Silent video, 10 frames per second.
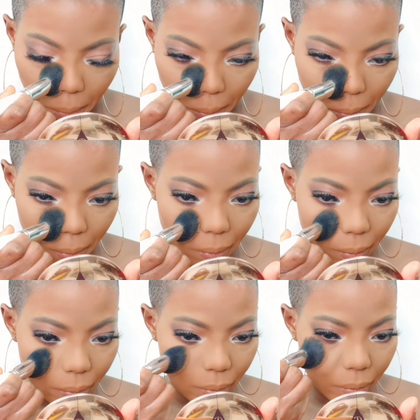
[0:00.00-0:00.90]
Matte
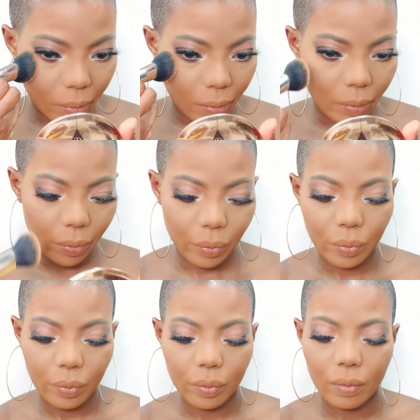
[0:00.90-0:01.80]
Plus
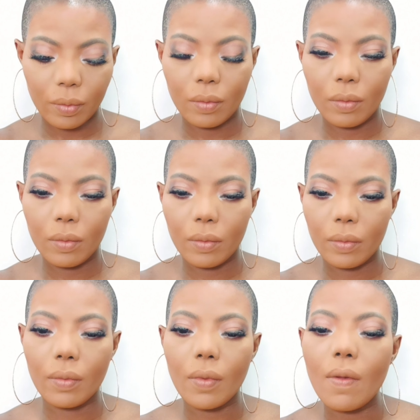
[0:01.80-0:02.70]
Poreless Powder in
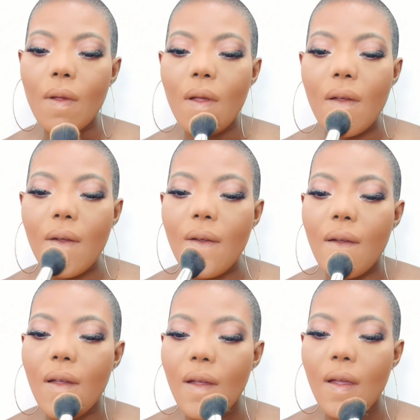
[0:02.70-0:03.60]
the shade
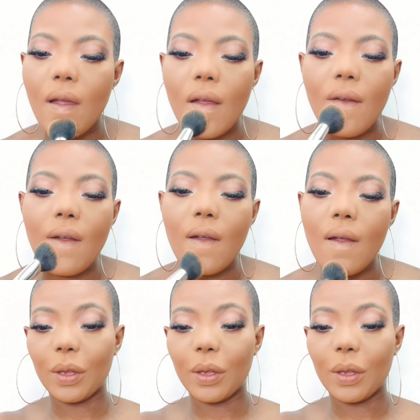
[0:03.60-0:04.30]
220.